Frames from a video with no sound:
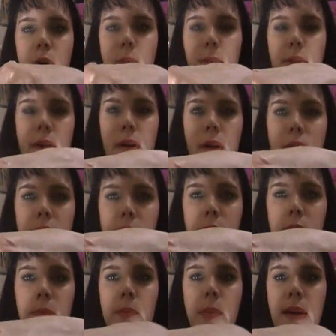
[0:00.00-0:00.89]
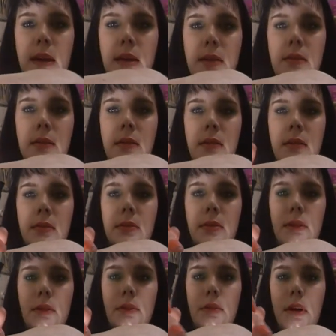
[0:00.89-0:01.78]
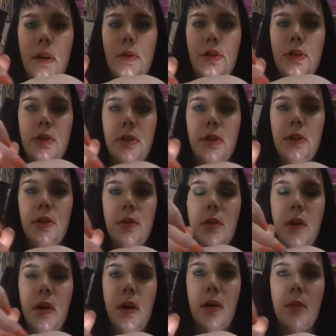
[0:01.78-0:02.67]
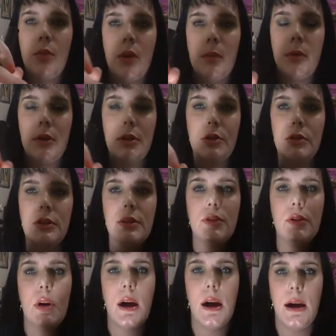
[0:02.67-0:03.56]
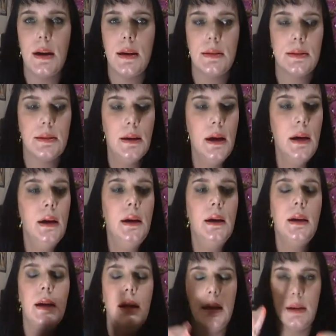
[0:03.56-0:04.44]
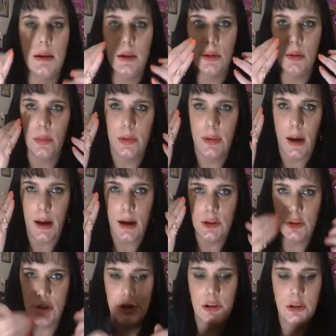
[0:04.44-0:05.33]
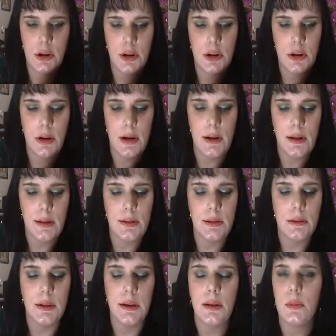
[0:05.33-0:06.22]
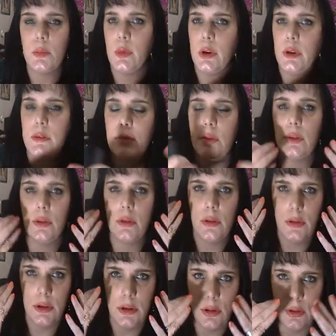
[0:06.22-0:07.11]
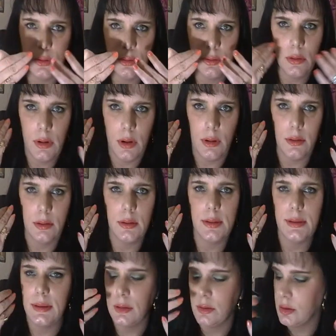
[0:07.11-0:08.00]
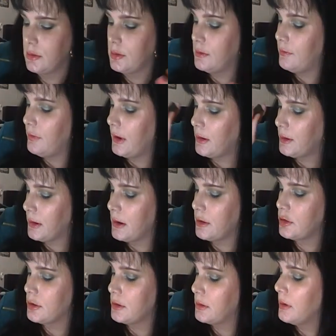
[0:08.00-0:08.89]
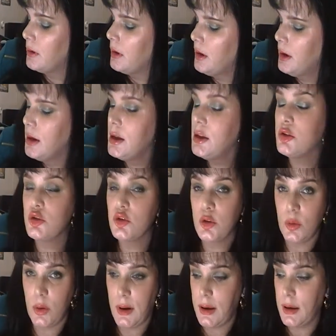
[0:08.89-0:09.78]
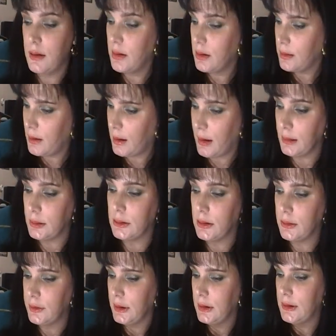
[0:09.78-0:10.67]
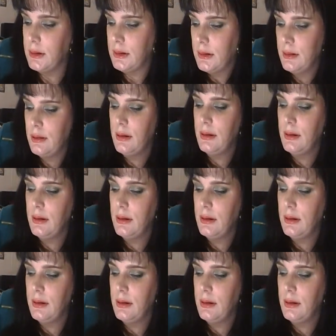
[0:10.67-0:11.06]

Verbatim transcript: Pumps out a little pink little lotion, and you rub it underneath your eyes, and it helps hydrate your under eyes and get them ready for, you know, concealer and foundation. It's great. I love it.